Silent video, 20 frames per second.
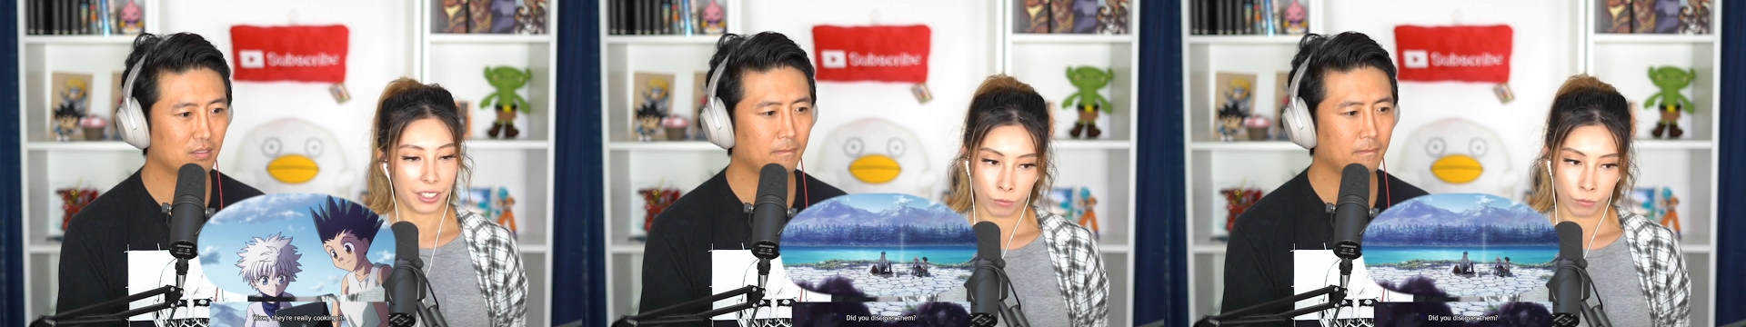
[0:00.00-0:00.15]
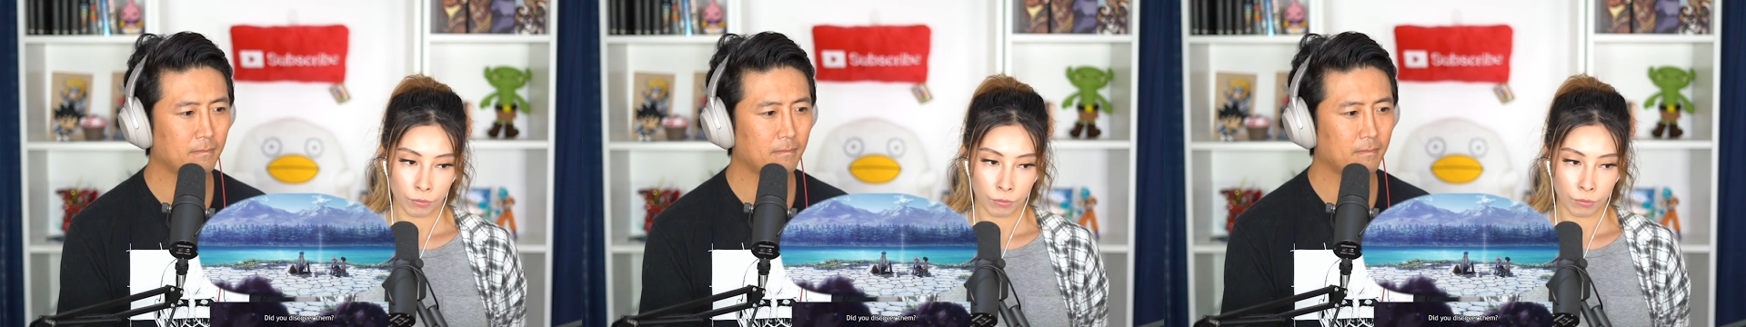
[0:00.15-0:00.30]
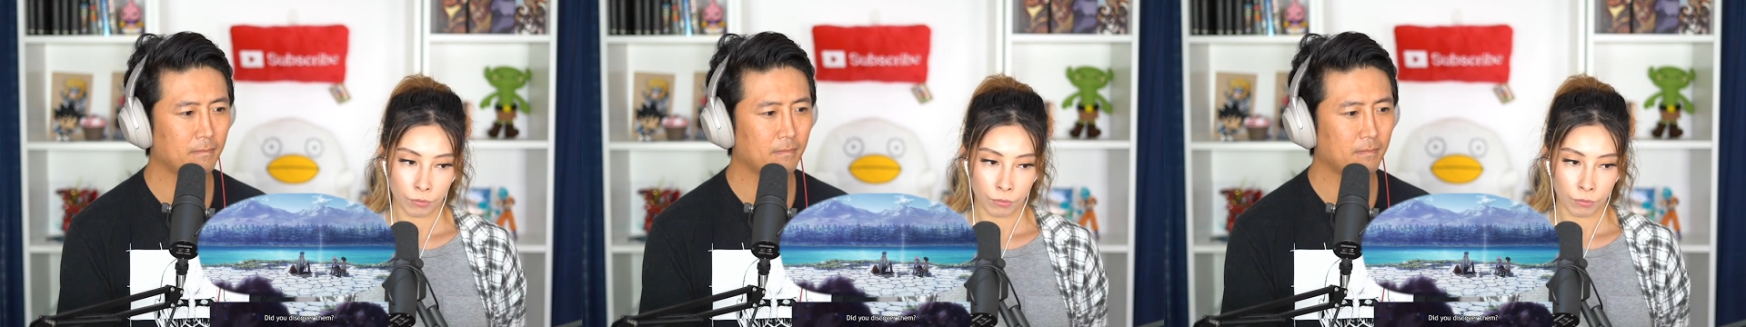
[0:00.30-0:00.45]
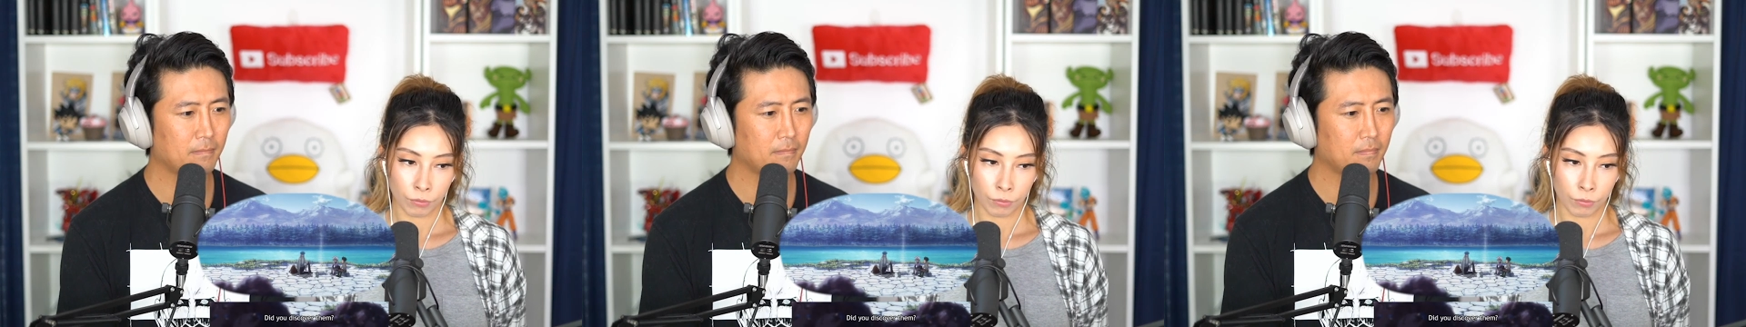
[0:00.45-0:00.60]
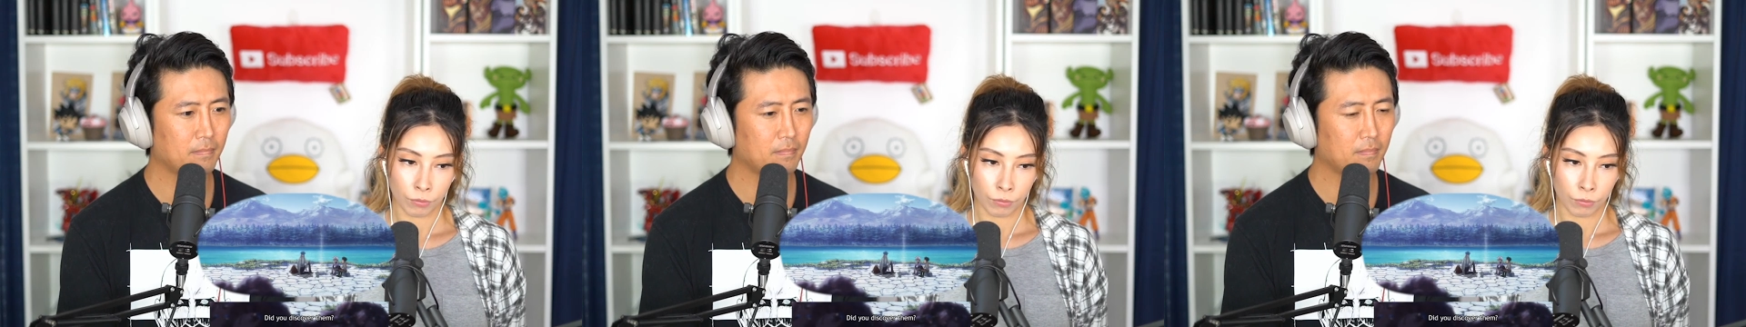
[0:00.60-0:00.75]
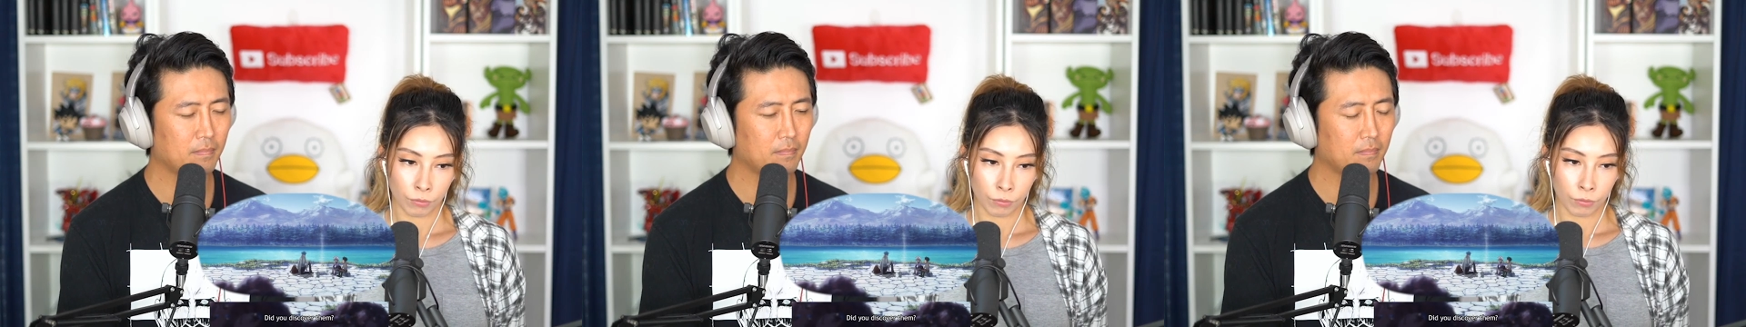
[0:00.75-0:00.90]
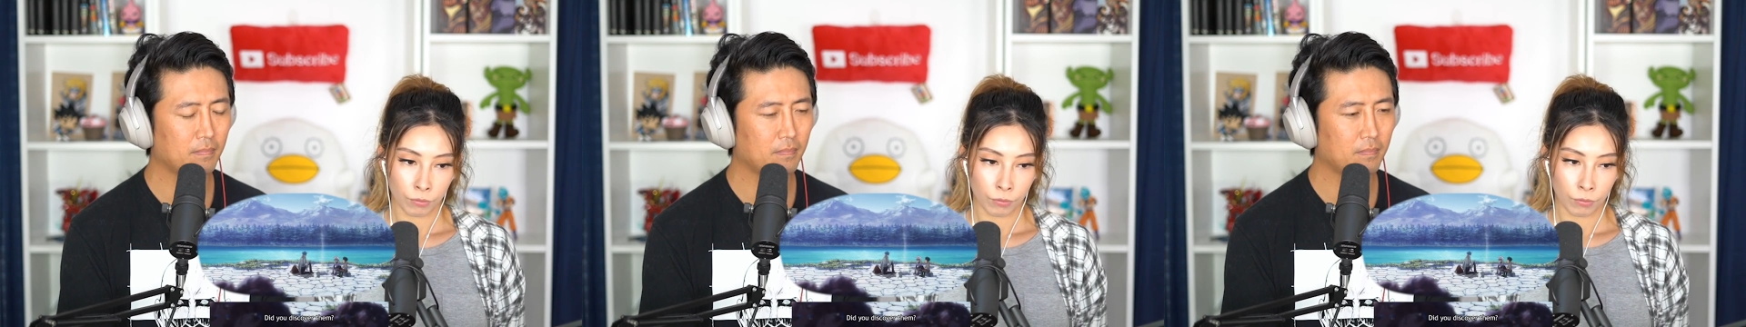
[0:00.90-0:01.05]

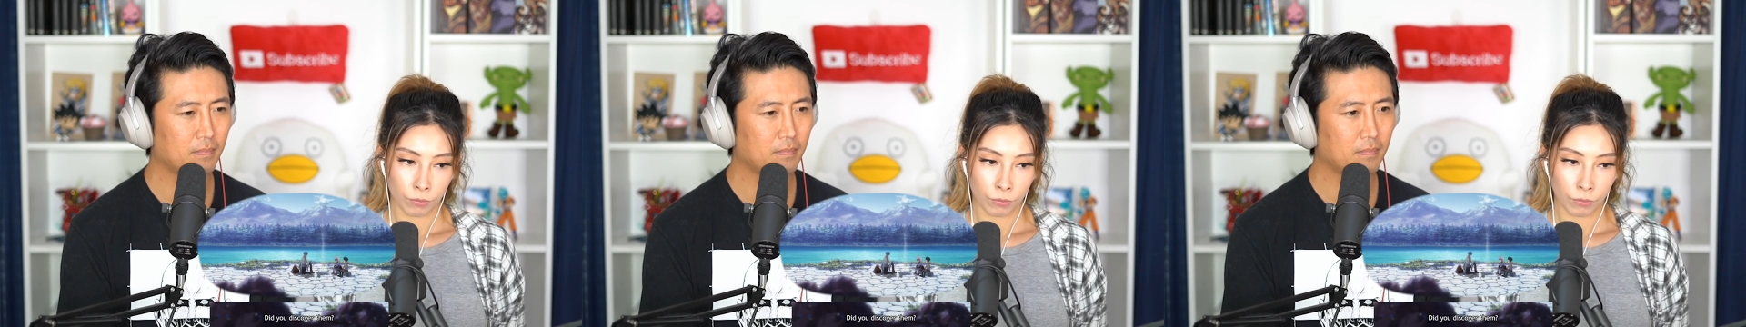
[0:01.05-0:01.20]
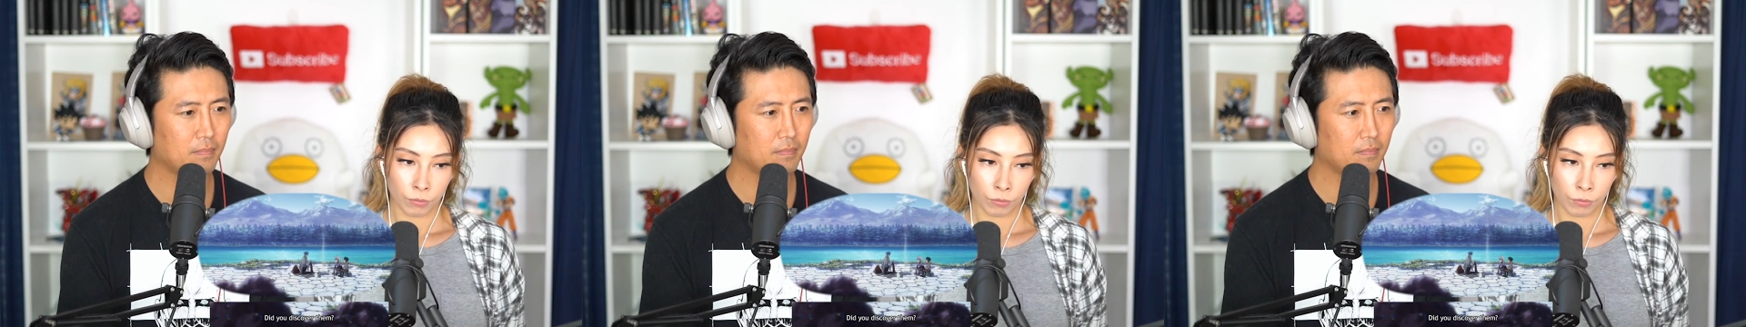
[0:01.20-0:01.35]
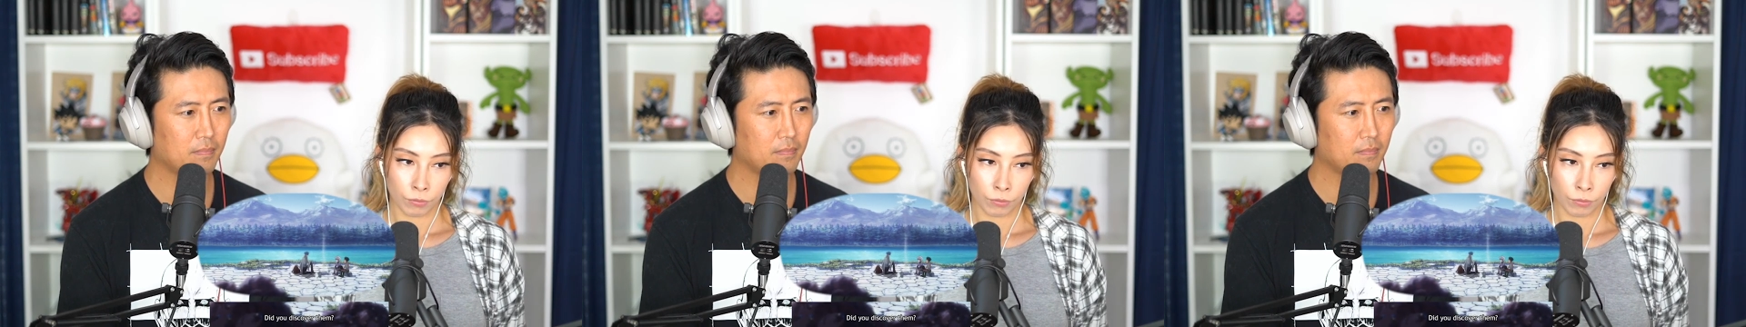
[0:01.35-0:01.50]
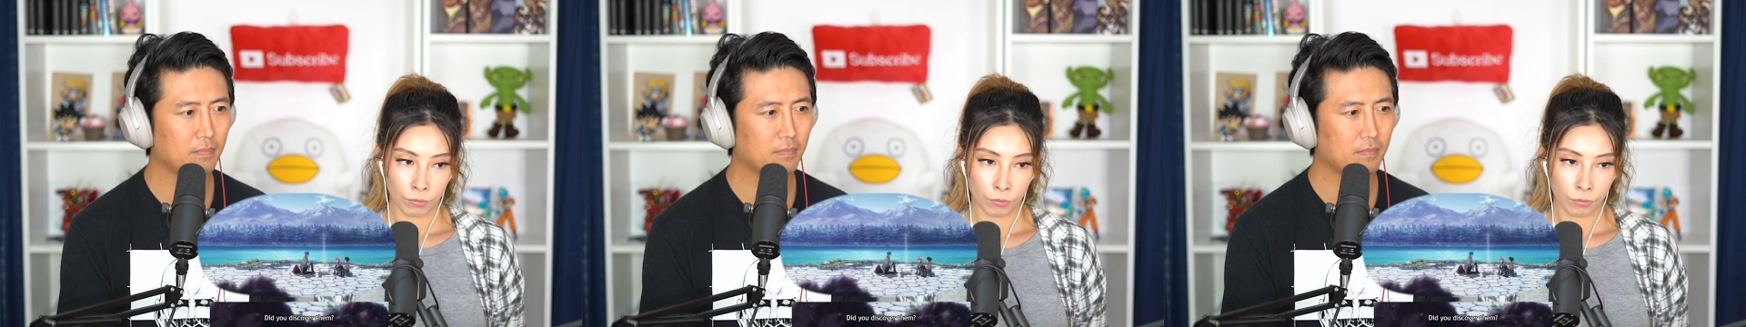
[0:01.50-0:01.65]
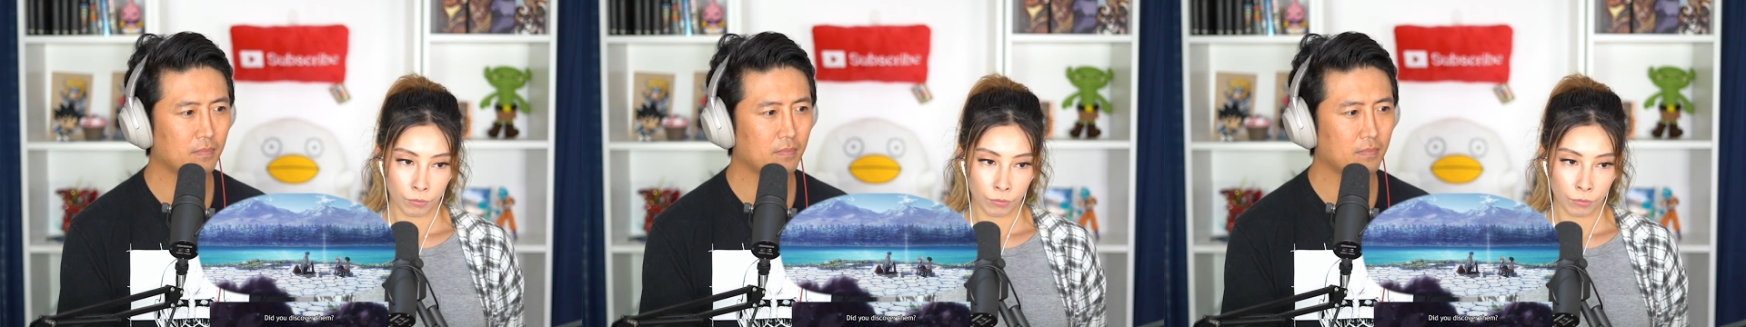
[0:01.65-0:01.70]
(silence)